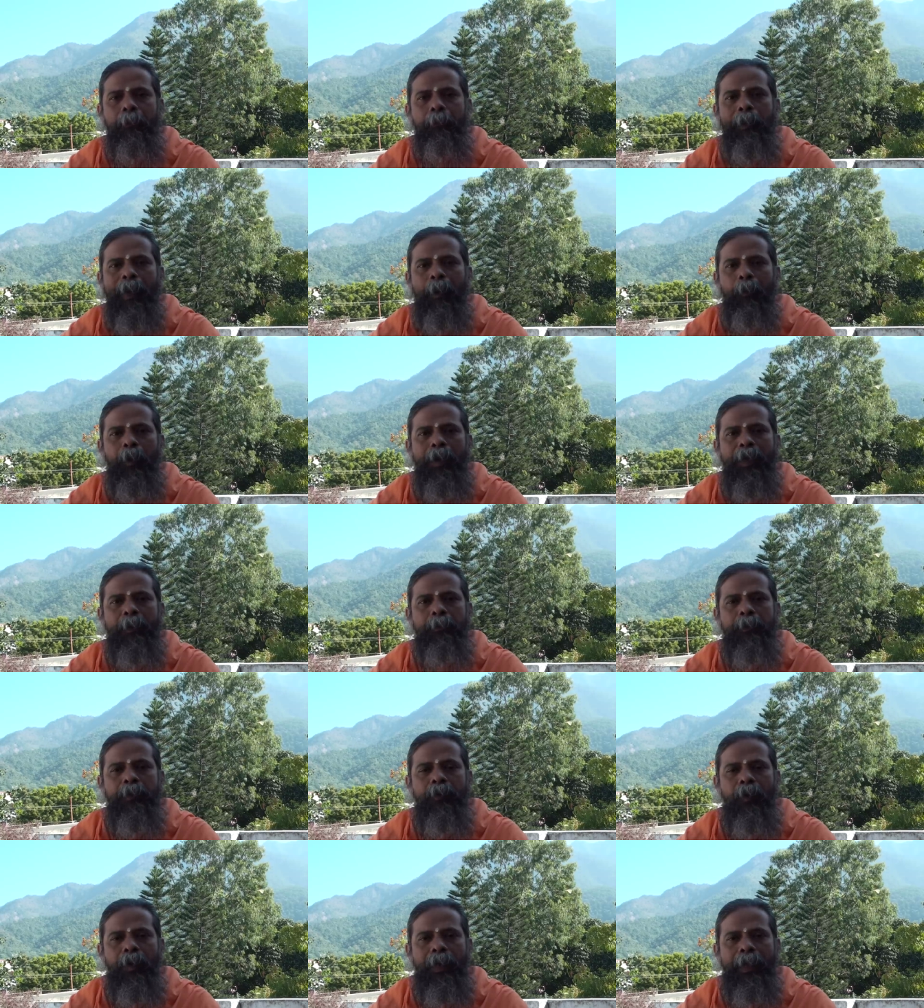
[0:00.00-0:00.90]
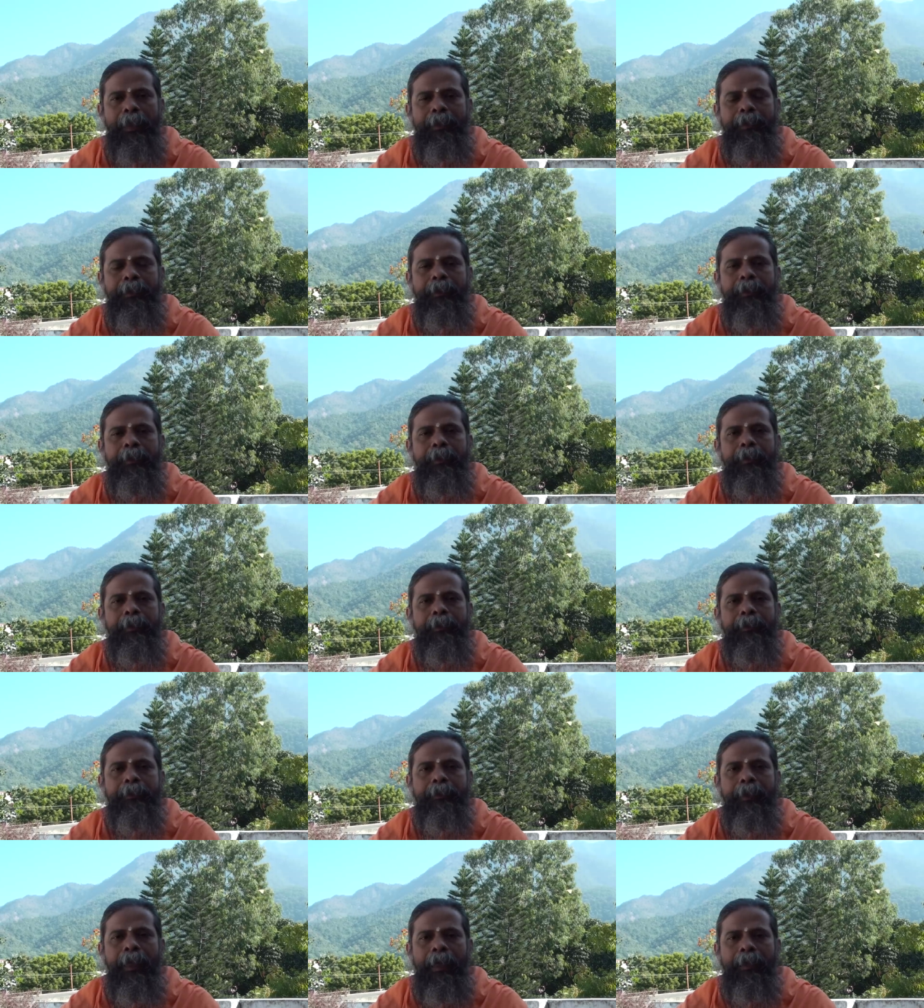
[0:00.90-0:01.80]
power of knowledge,
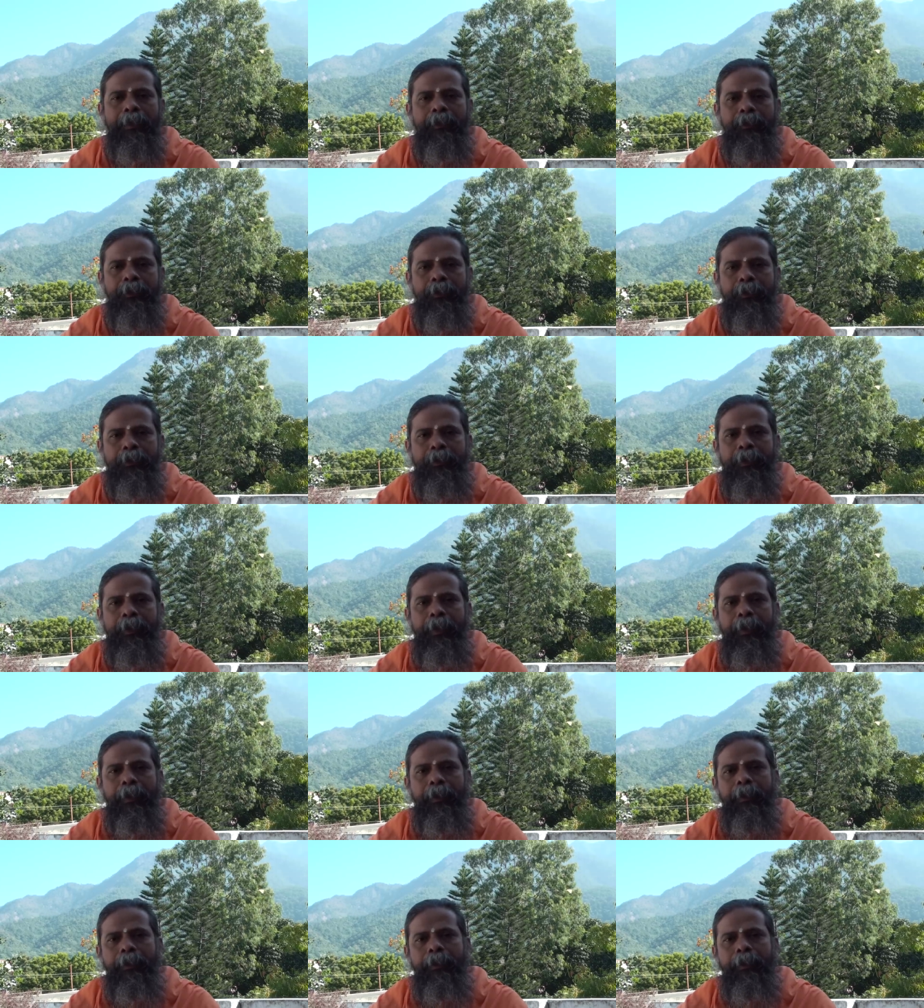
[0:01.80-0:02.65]
Jnana Shakti,